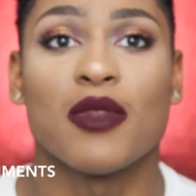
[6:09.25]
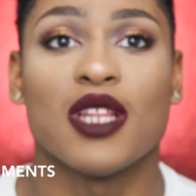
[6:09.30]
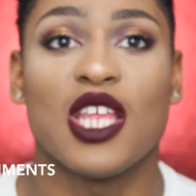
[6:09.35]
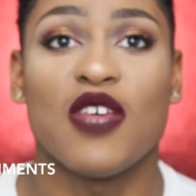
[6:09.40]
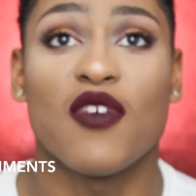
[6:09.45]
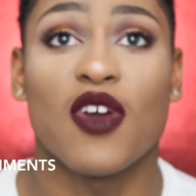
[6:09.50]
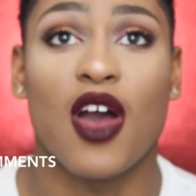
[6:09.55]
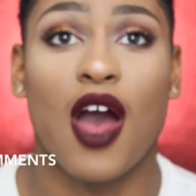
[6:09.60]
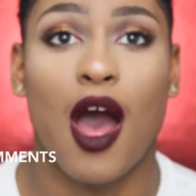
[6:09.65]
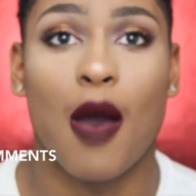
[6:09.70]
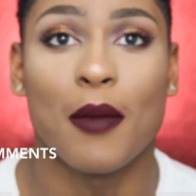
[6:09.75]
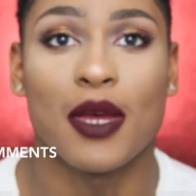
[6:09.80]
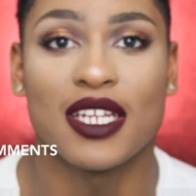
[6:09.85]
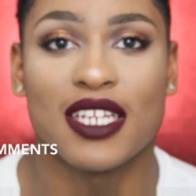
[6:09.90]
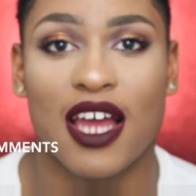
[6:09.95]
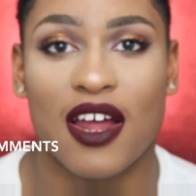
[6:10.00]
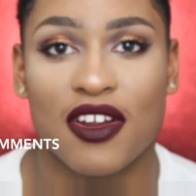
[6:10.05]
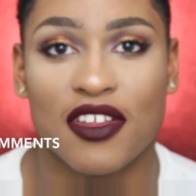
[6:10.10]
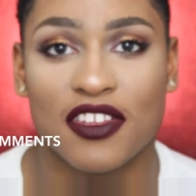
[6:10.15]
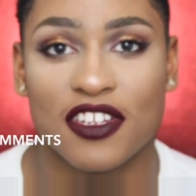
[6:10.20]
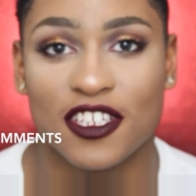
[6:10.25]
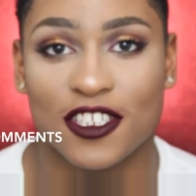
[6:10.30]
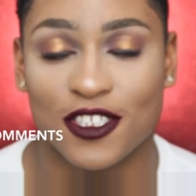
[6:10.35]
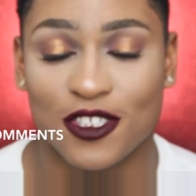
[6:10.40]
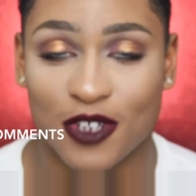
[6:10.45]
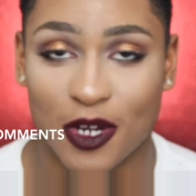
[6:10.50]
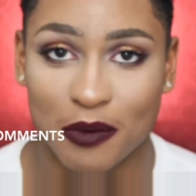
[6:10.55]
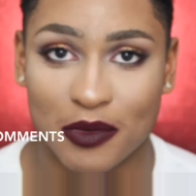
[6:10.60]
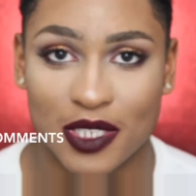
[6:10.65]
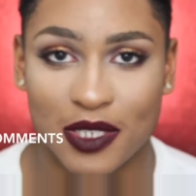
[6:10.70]
leave a comment down in the
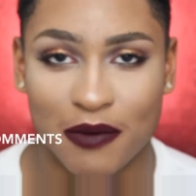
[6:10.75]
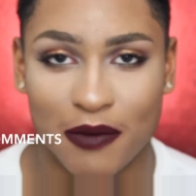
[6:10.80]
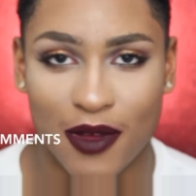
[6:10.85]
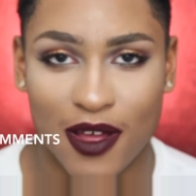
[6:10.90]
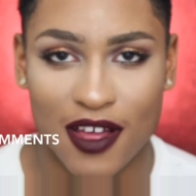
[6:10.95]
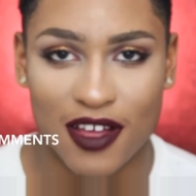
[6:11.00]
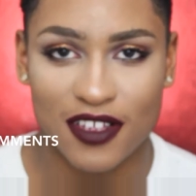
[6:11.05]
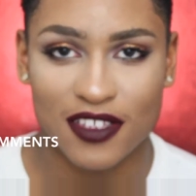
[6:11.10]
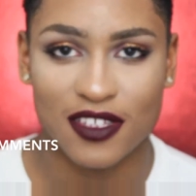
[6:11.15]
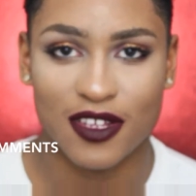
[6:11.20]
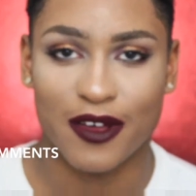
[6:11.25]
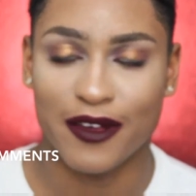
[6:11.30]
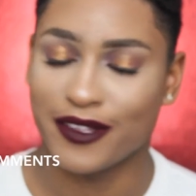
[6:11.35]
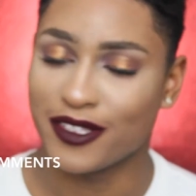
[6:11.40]
description box.